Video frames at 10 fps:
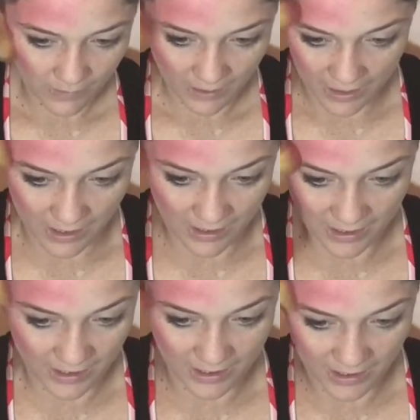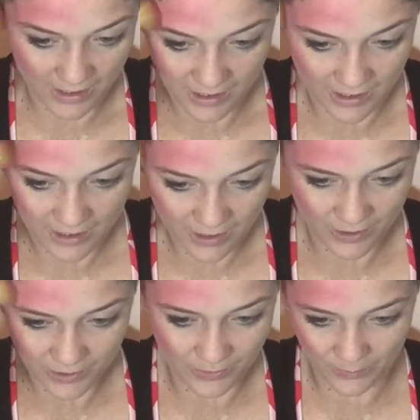I
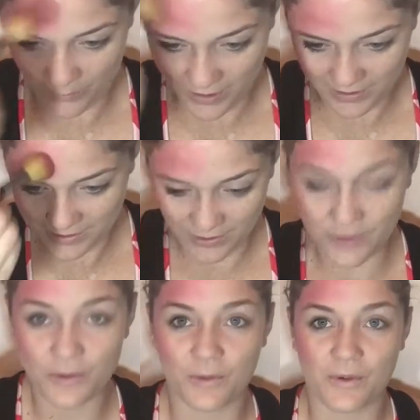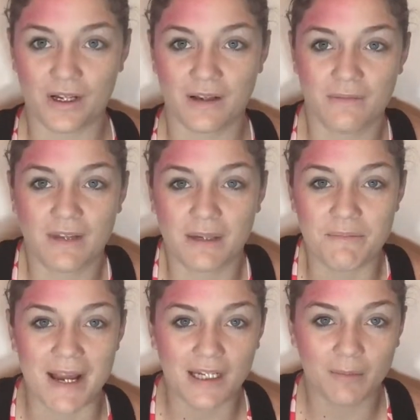want to like
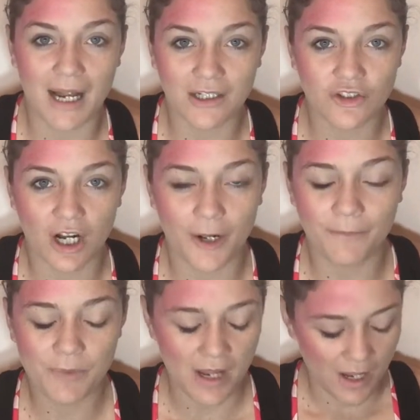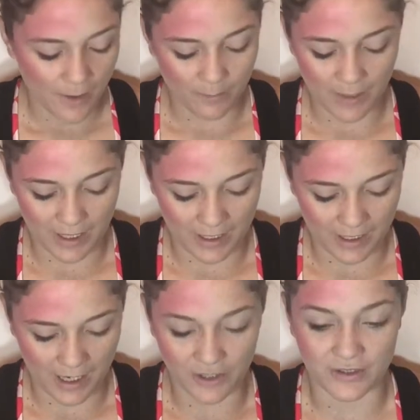make a backdrop, but
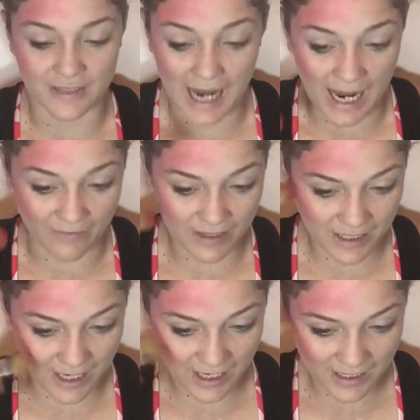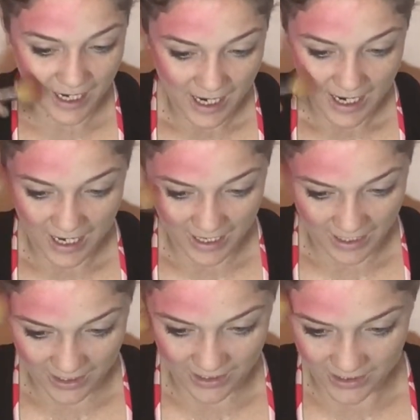I just haven't yet.
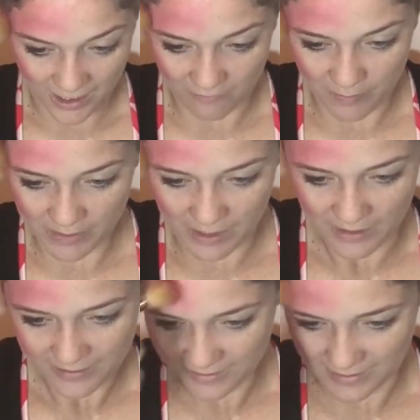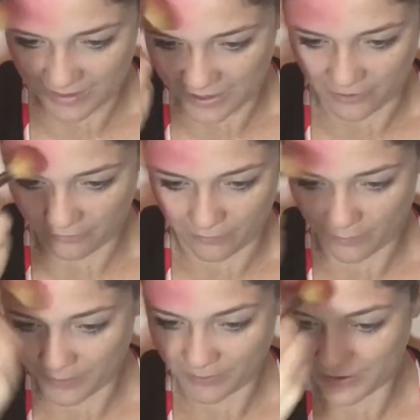And I've been kind of sitting here
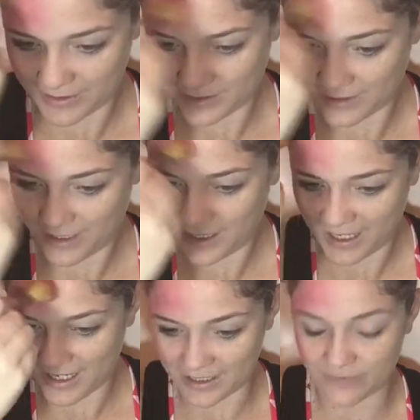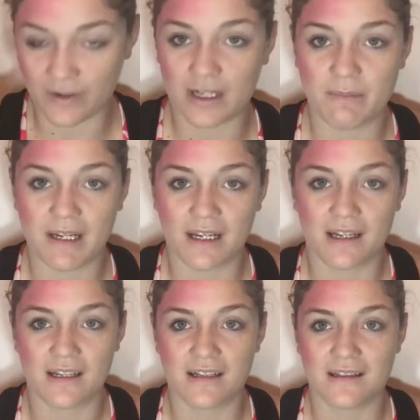filming recently, and it's funny
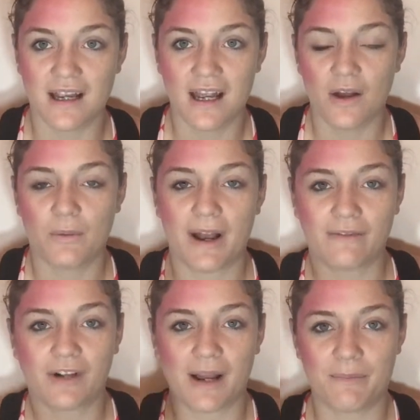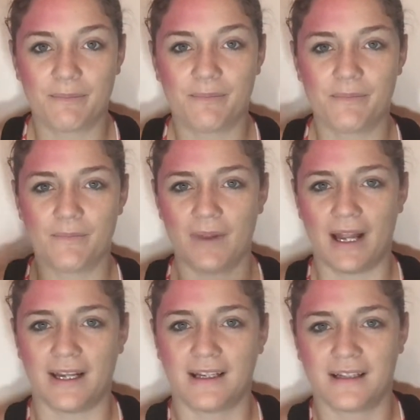because whenever I
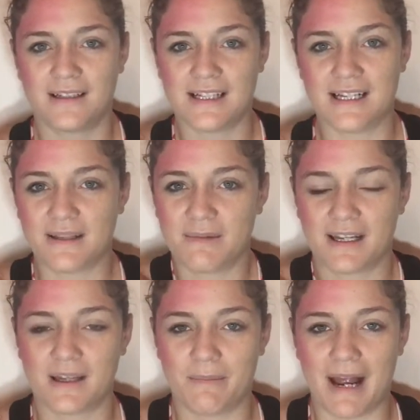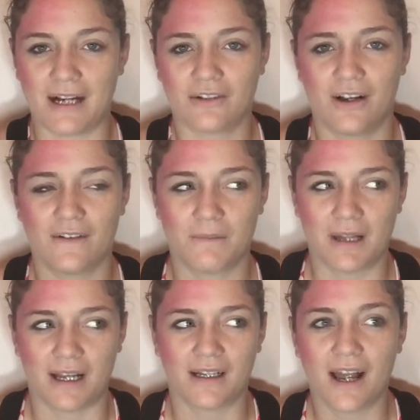like see something in the background, I'm
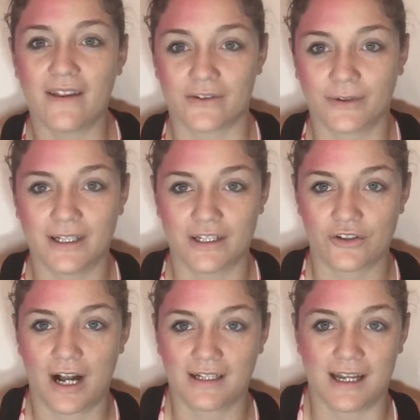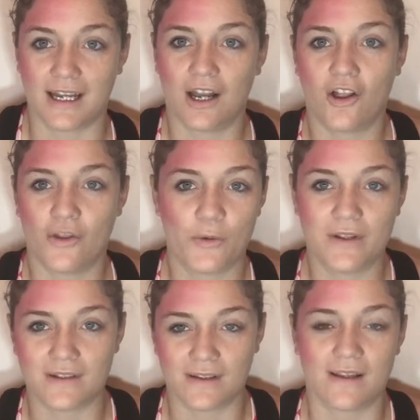like, God, that's really distracting. And although
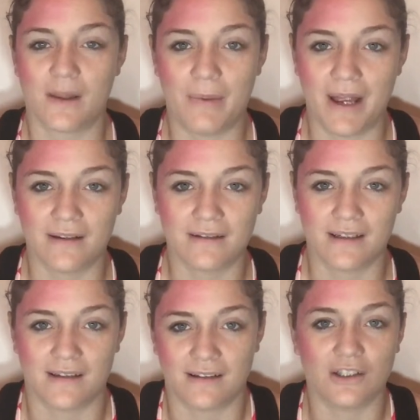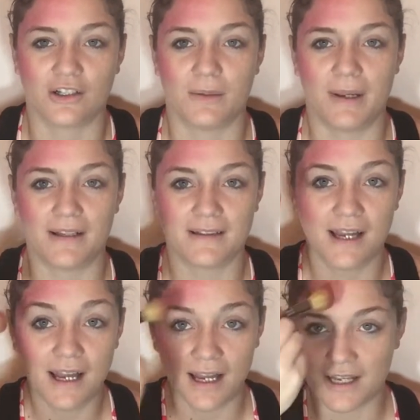this isn't the best, it doesn't look the best.
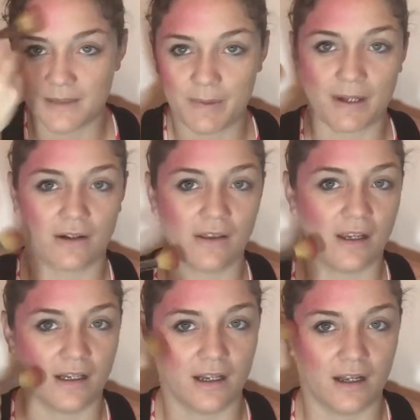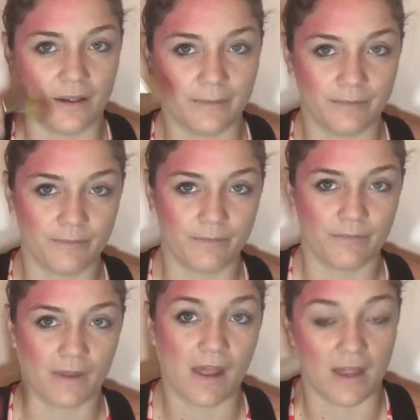It's better than
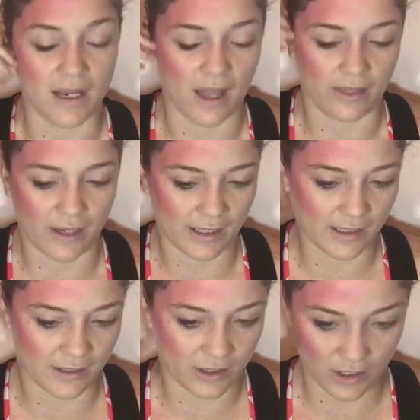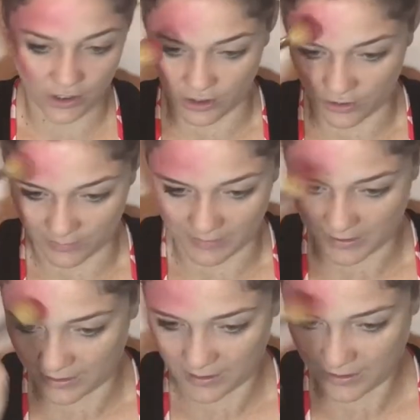nothing. You know what I'm saying?